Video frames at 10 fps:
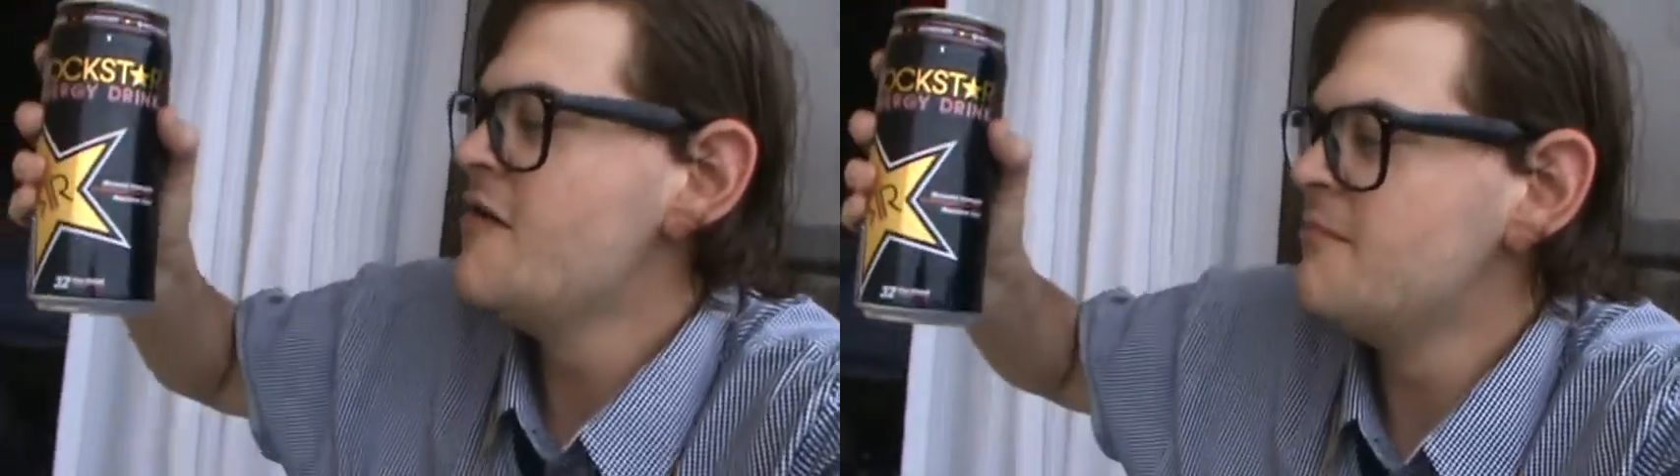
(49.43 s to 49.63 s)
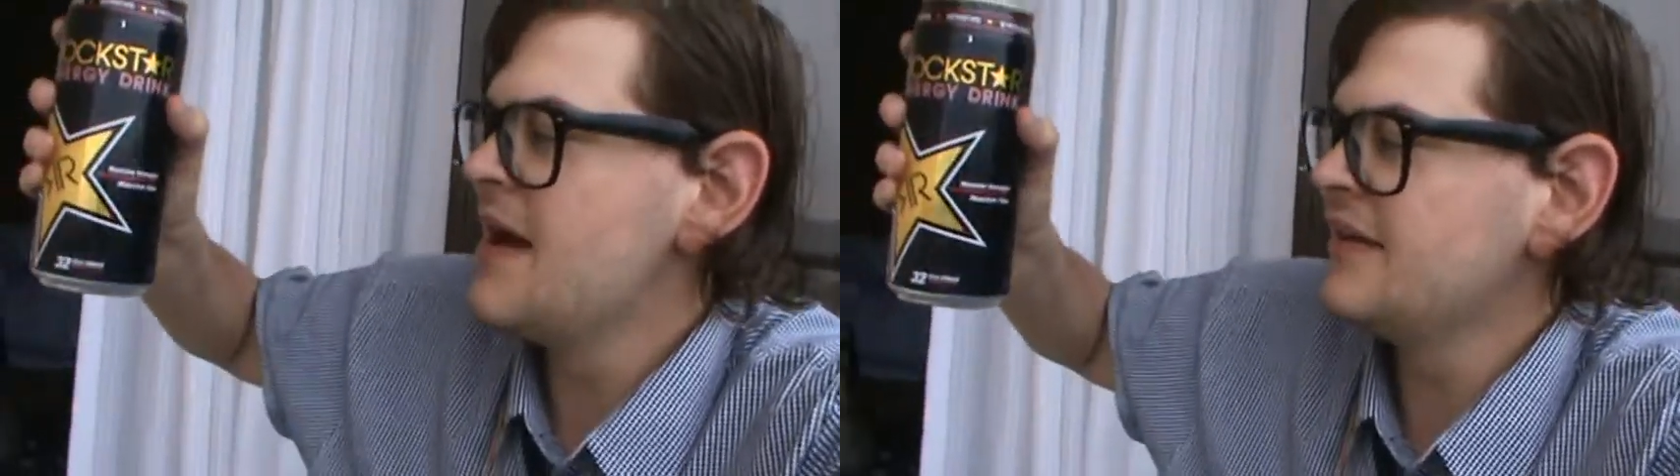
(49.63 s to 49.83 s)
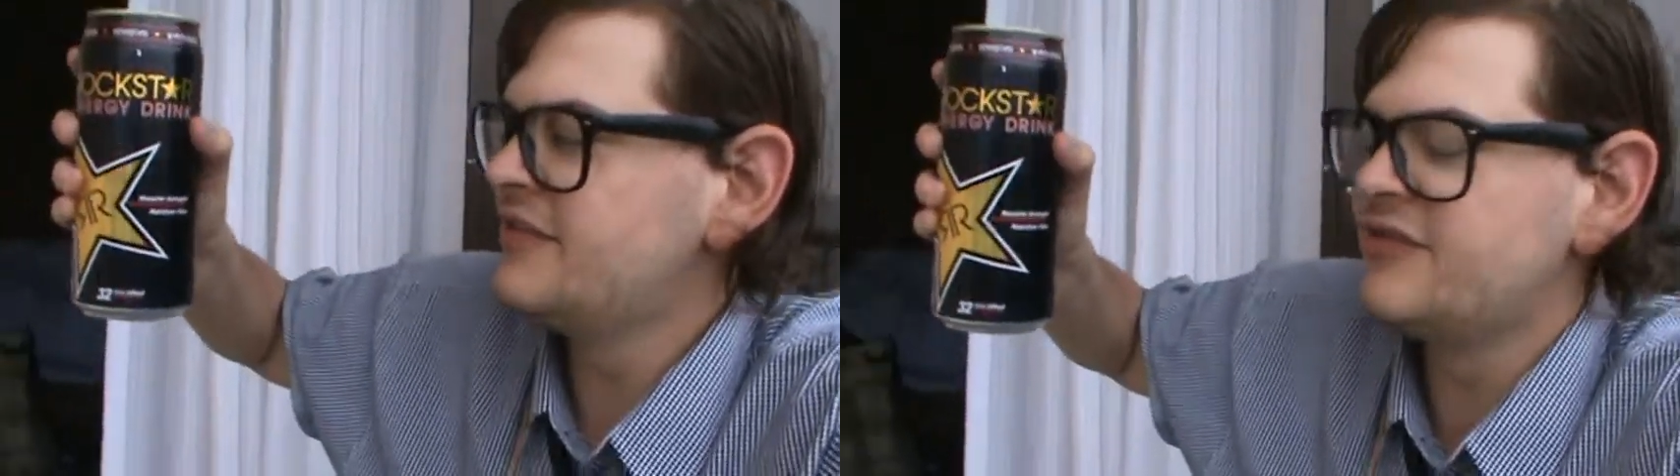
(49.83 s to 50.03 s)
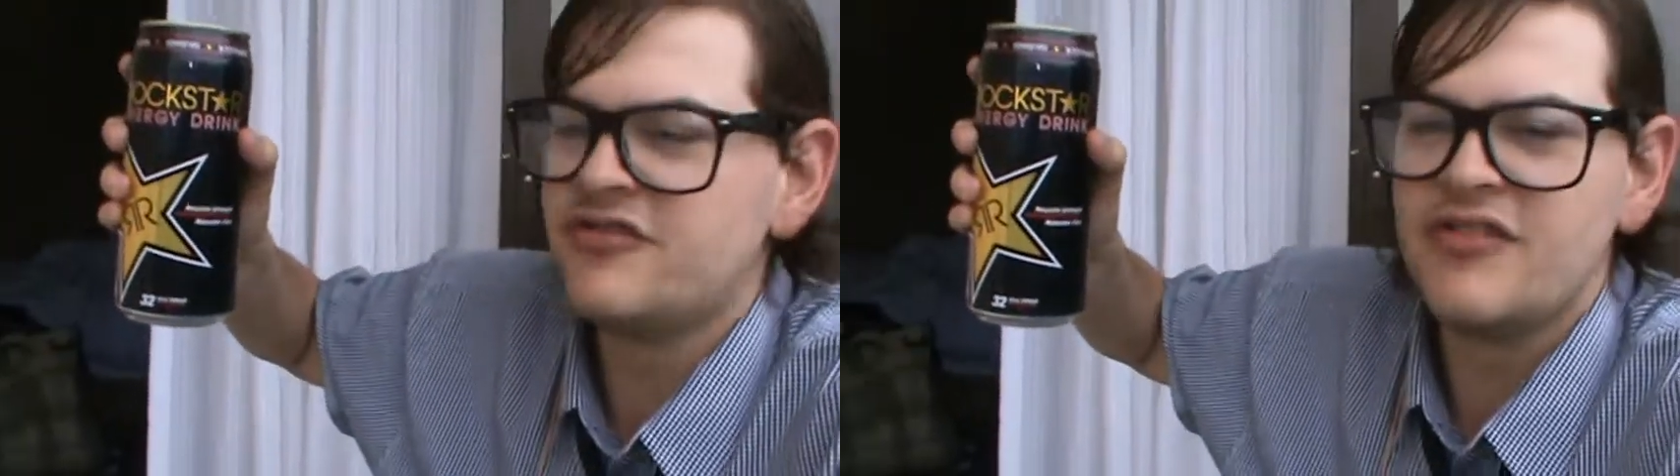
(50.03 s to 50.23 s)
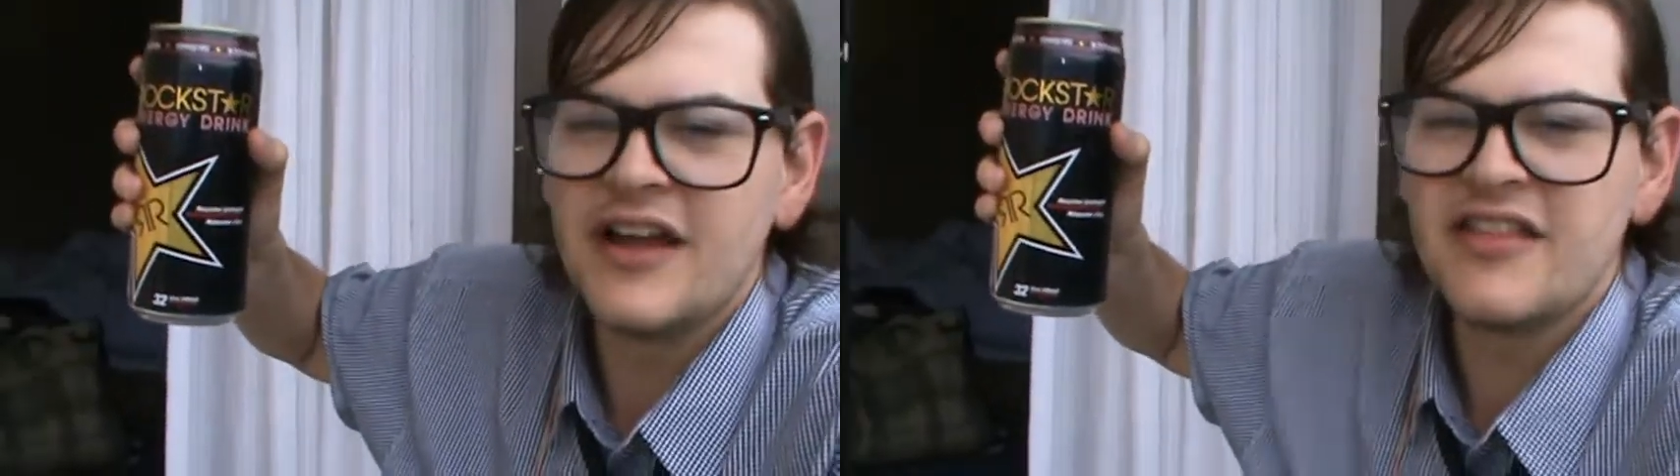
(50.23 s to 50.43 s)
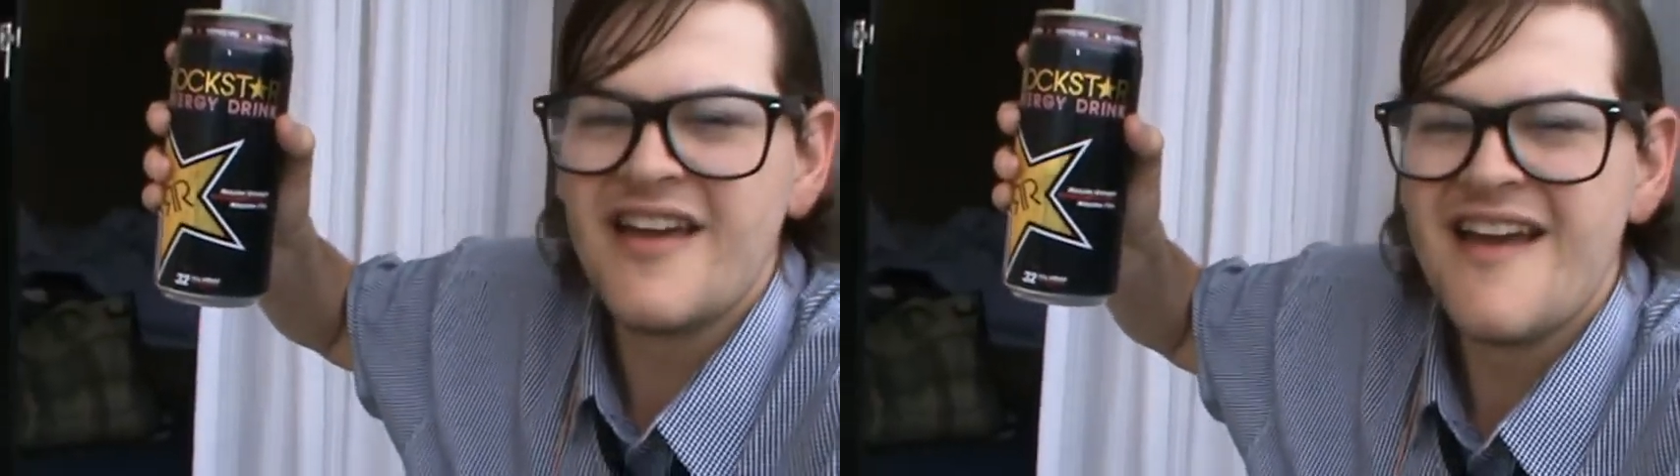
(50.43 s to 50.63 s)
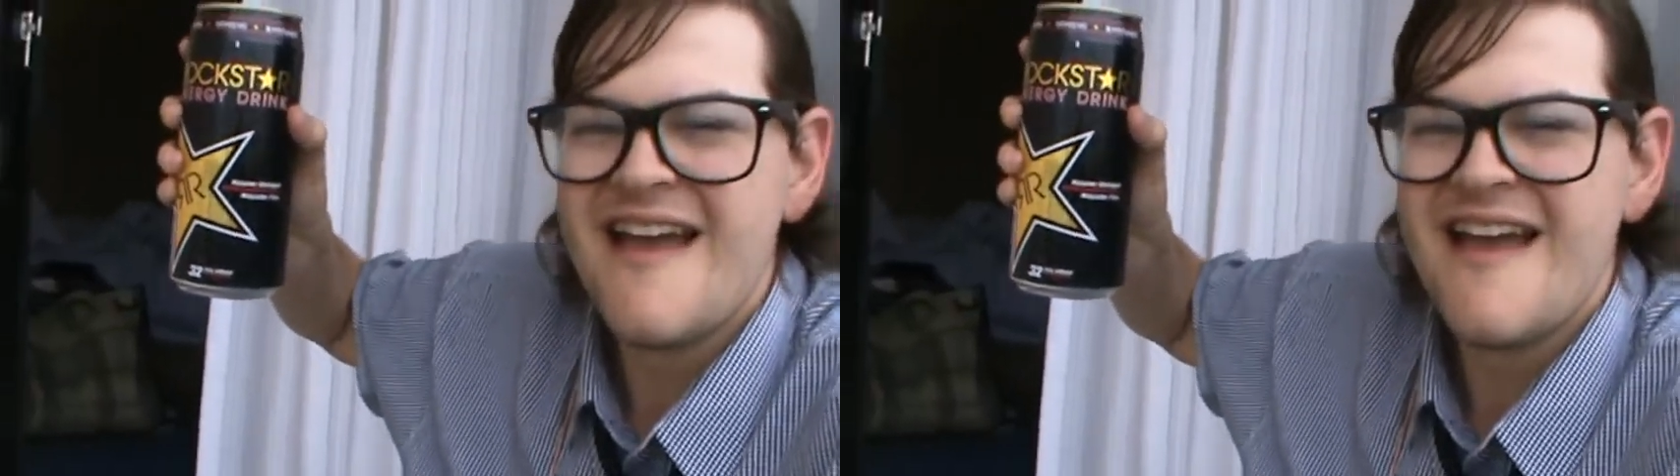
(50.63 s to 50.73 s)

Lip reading: massive strength,